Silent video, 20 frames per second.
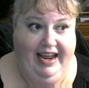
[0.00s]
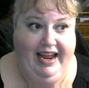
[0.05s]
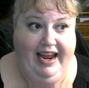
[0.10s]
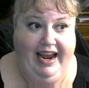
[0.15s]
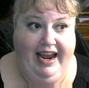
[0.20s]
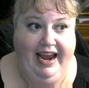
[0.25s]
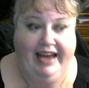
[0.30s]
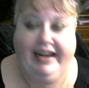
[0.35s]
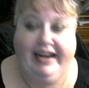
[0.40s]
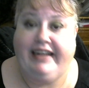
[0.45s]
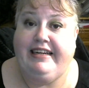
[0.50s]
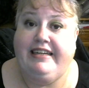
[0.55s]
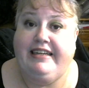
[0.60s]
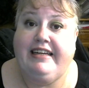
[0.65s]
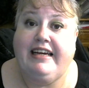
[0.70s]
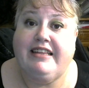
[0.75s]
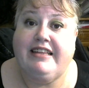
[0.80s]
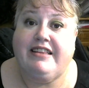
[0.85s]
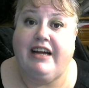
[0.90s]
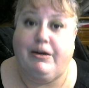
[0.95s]
And I didn't
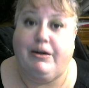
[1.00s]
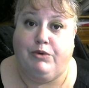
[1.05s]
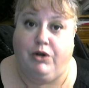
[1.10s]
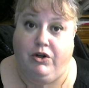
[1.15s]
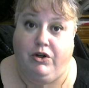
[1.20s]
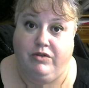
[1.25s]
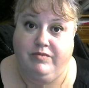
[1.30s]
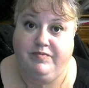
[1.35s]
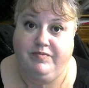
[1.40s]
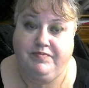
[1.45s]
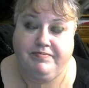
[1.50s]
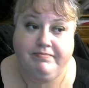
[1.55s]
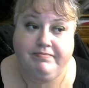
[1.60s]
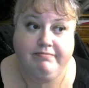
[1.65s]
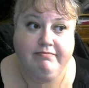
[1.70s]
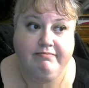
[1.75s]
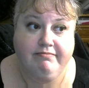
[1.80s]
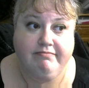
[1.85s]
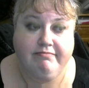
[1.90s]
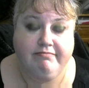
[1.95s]
get that role.
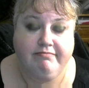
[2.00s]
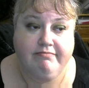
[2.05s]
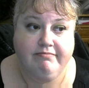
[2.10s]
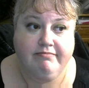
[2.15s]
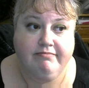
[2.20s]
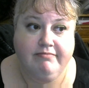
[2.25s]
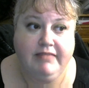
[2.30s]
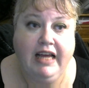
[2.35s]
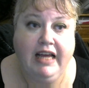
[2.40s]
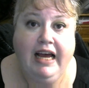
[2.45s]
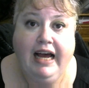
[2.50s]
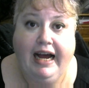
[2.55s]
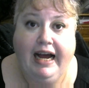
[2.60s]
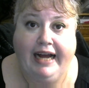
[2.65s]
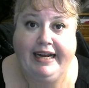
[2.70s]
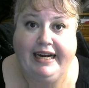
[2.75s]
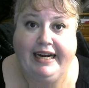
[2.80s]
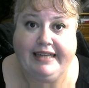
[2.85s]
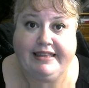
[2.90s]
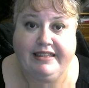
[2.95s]
I
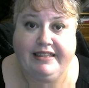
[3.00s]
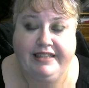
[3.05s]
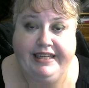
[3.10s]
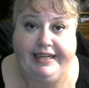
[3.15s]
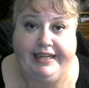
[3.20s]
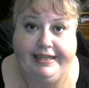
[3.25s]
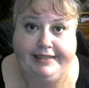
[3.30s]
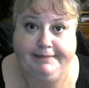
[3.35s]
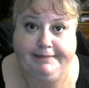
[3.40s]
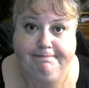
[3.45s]
got the lead.